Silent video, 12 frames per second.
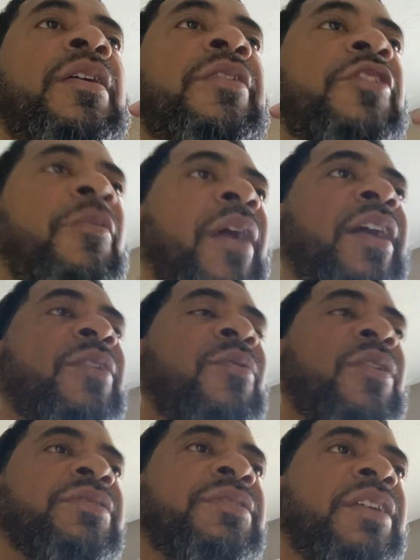Nobody
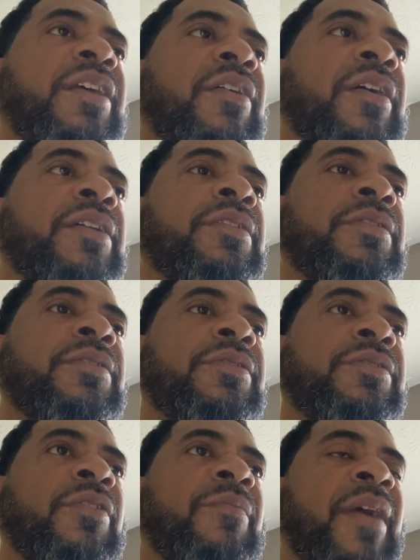wants to hear it.
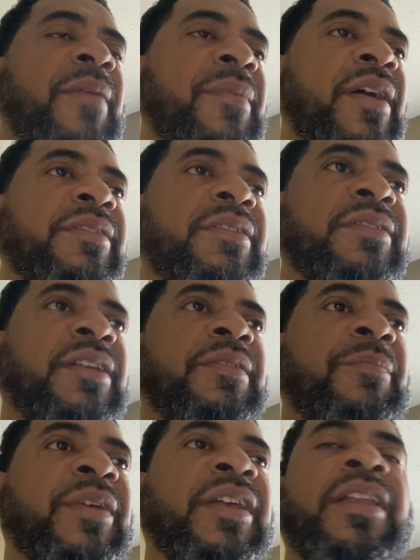So my message at the
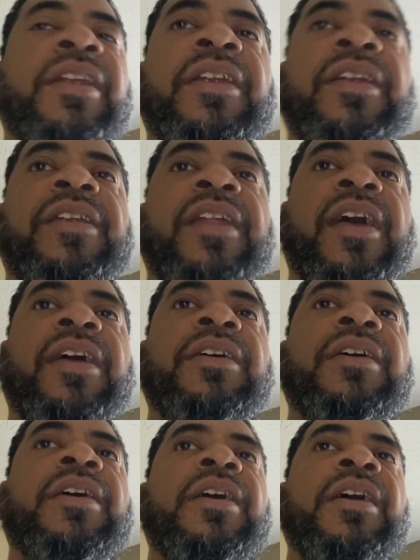beginning of the day
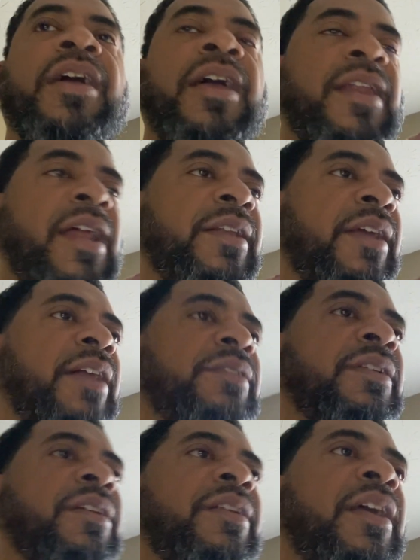and at the end
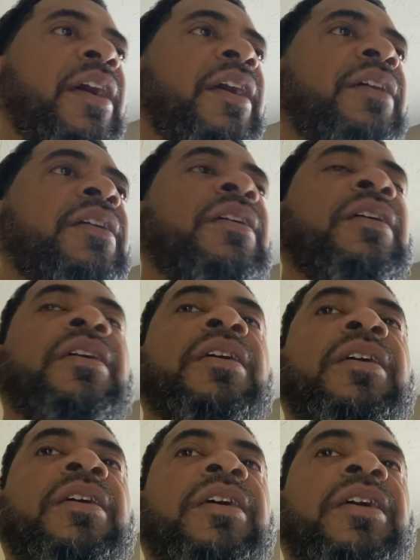of the day
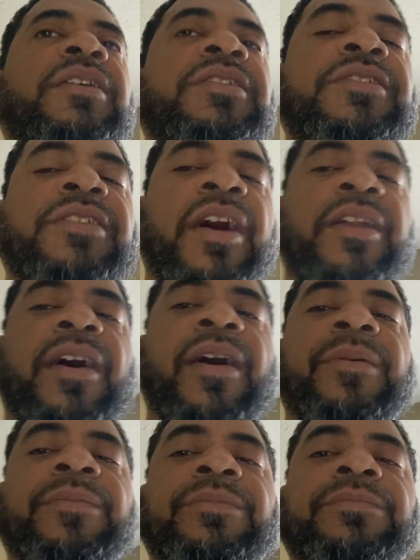is shut
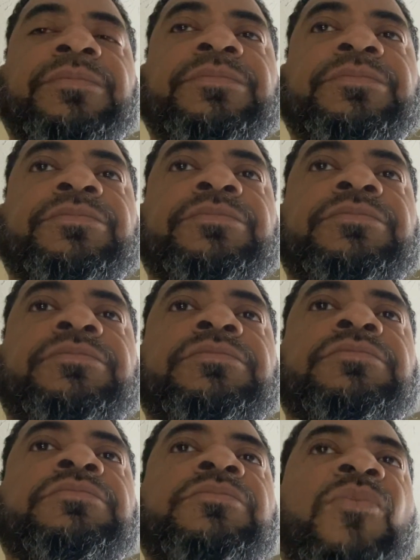up.
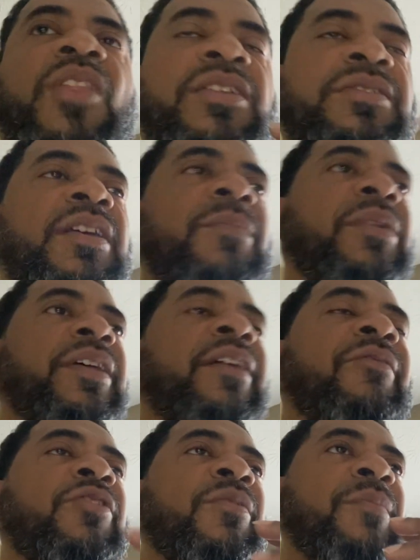Simply,
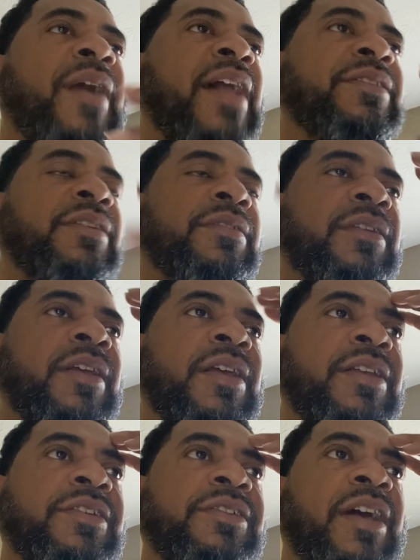if you imagine
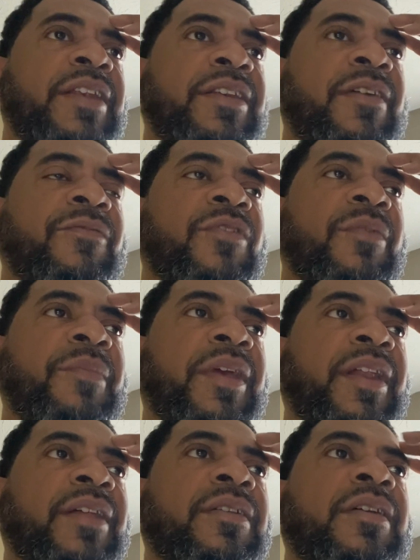shutting up for a
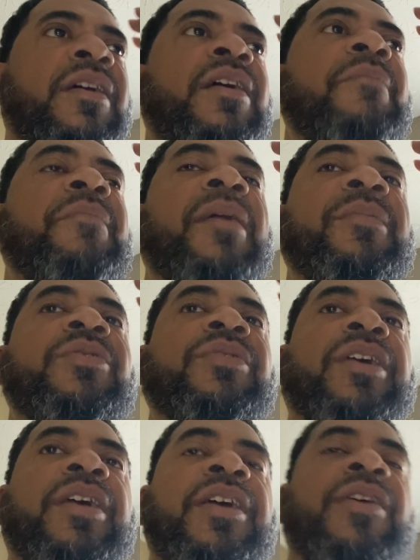minute, maybe you
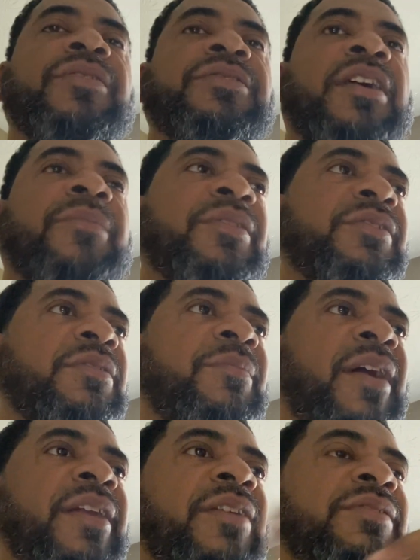can hear something
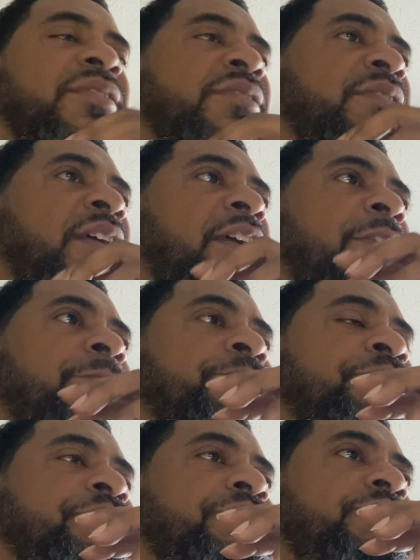somebody else is saying.
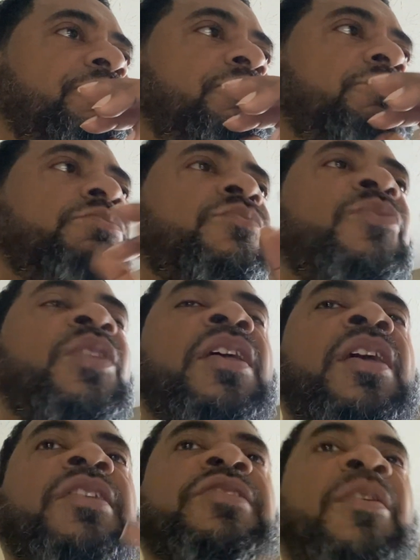
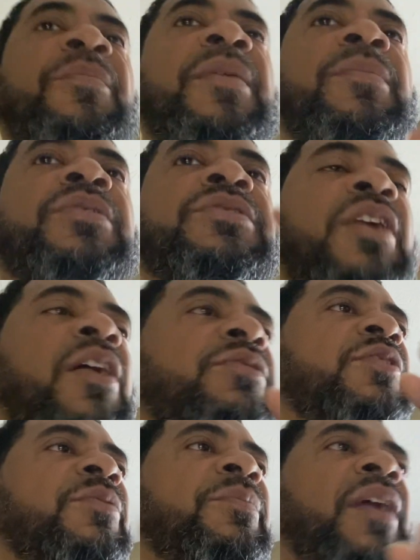Some people talk
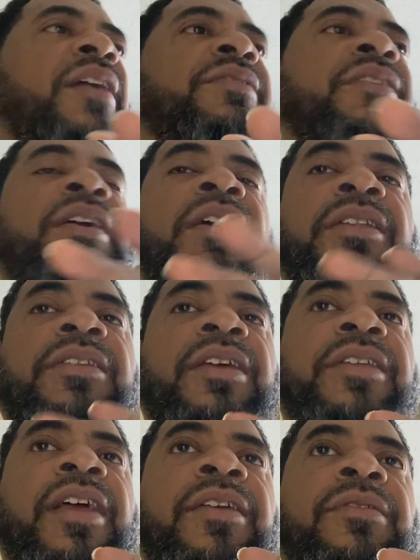much
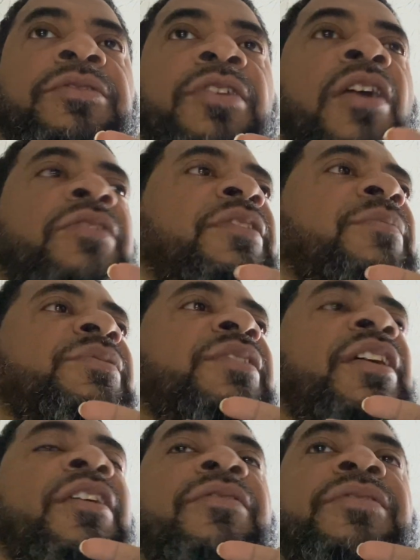that they talk
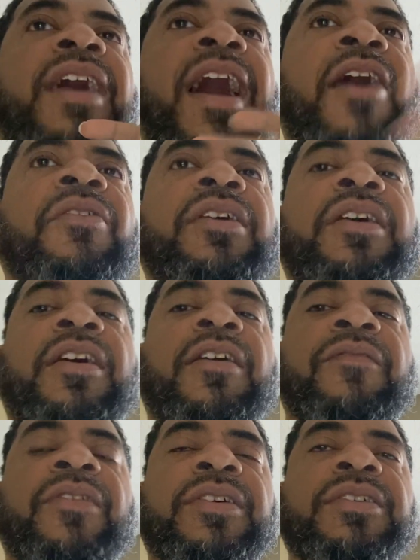themselves out
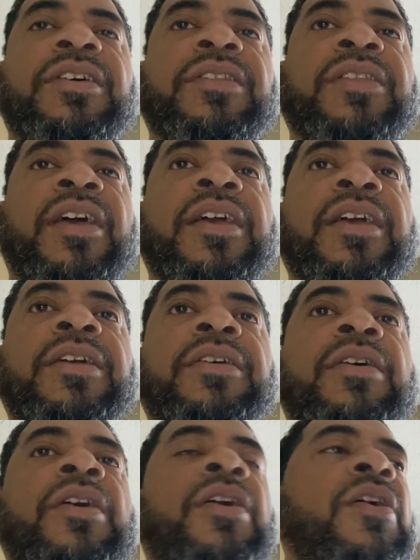of a good thing
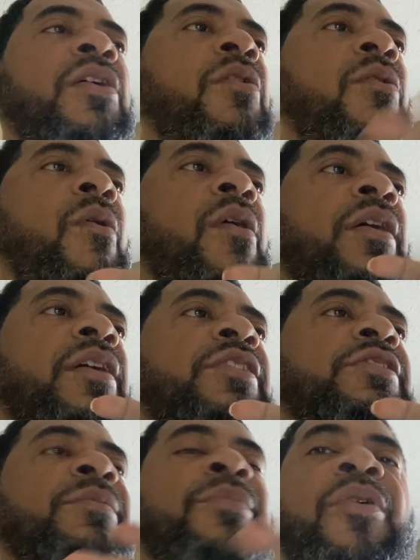or a
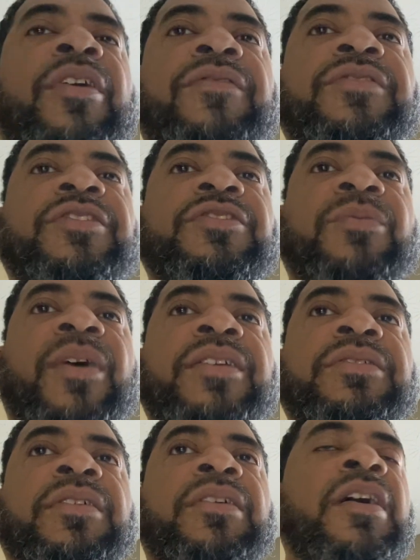supportive
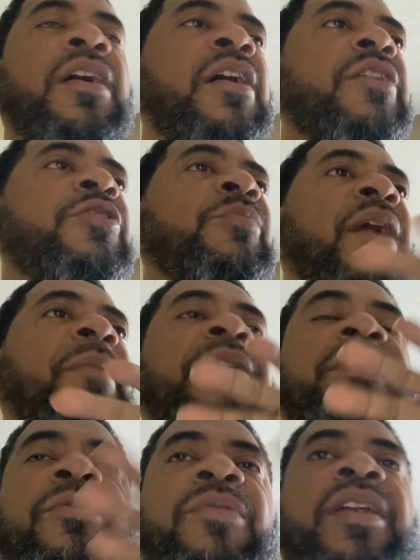situation. You probably
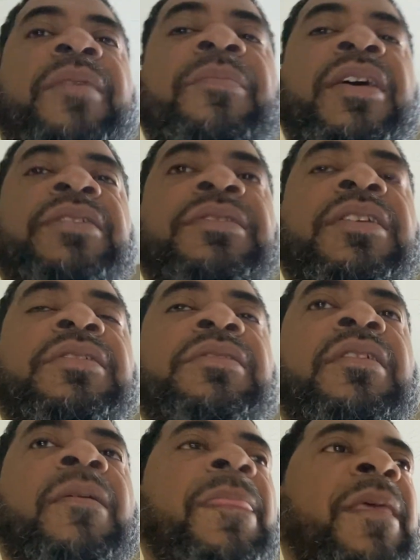could run a business
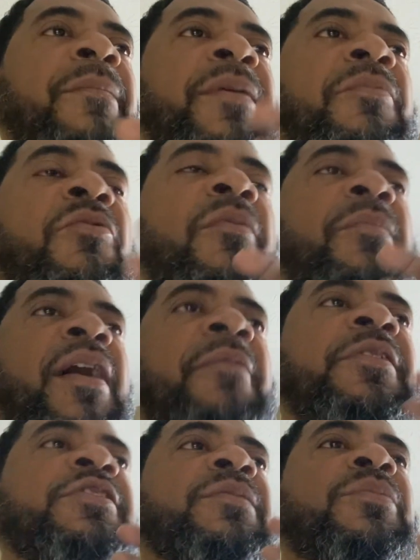and people will
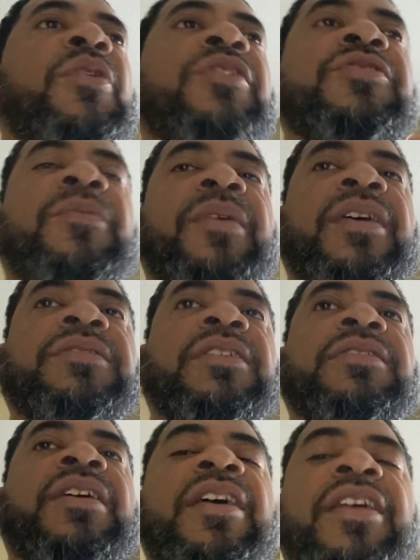probably support your
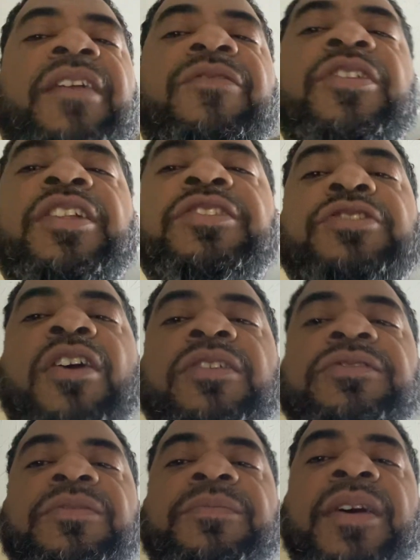business if you didn't talk
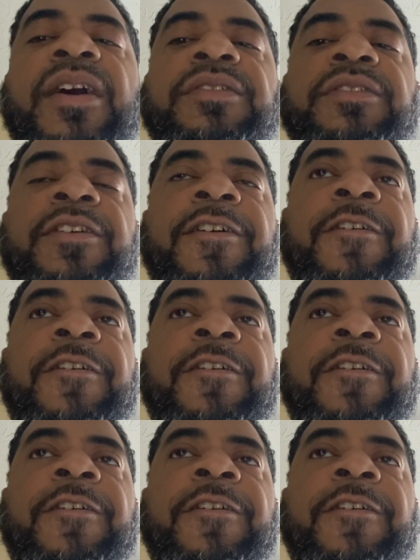so much.